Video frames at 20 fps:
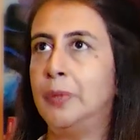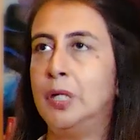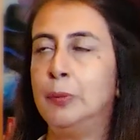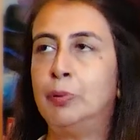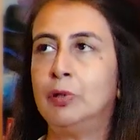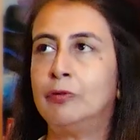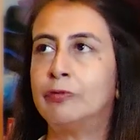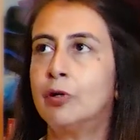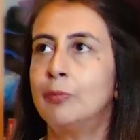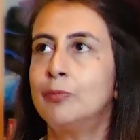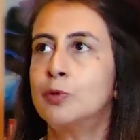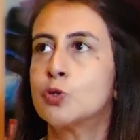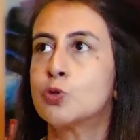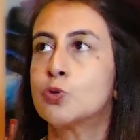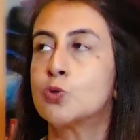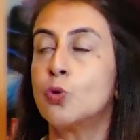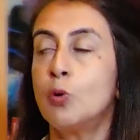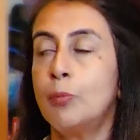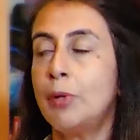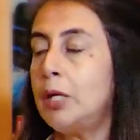People from
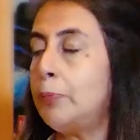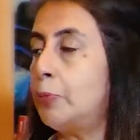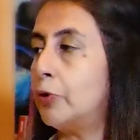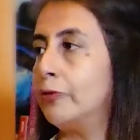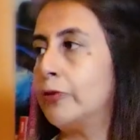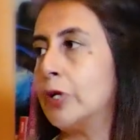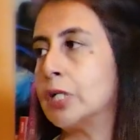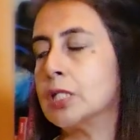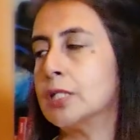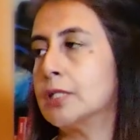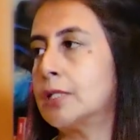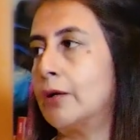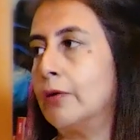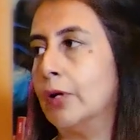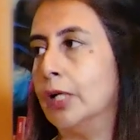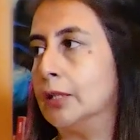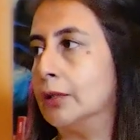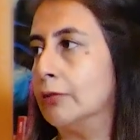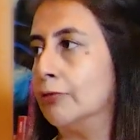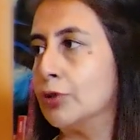so many professions are
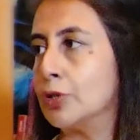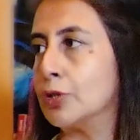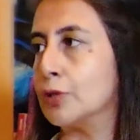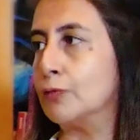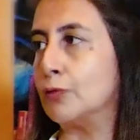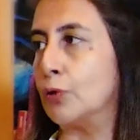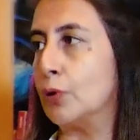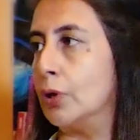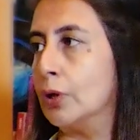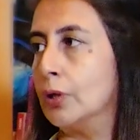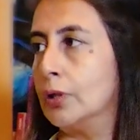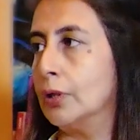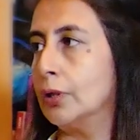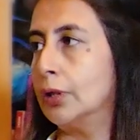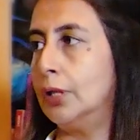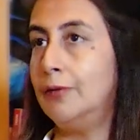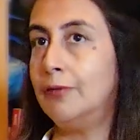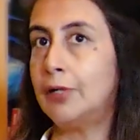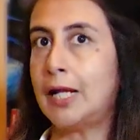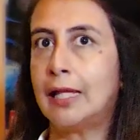writing, first of all.
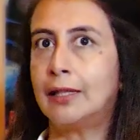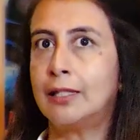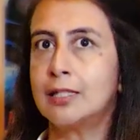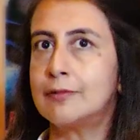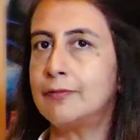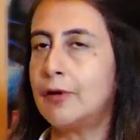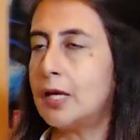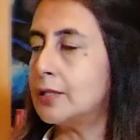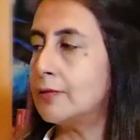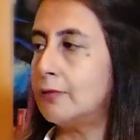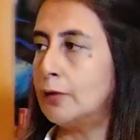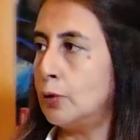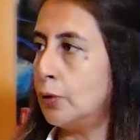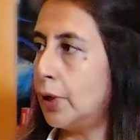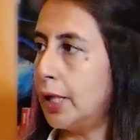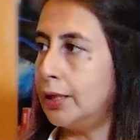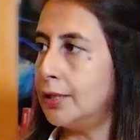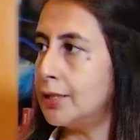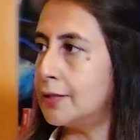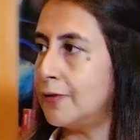Even at this festival,
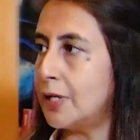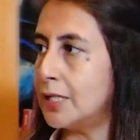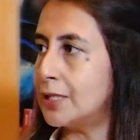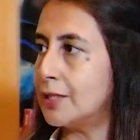look at this festival.